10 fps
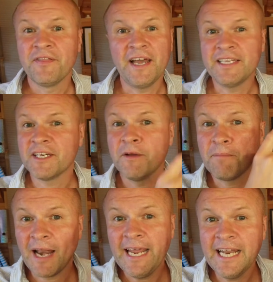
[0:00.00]
There's a
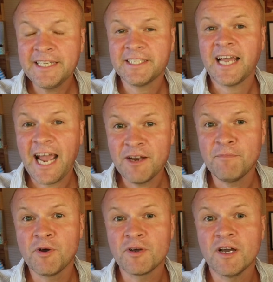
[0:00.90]
playlist and a
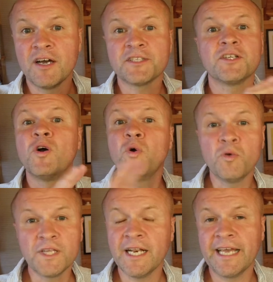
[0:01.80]
podcast.
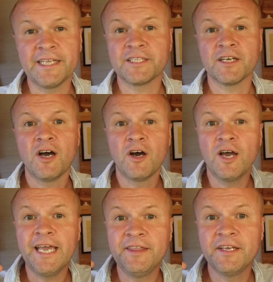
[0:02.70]
All the links
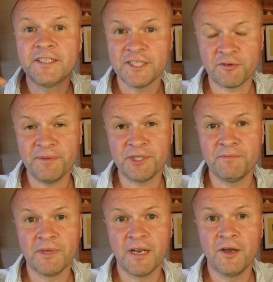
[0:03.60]
are in the
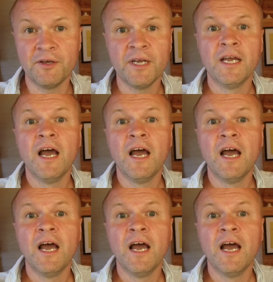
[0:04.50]
description below.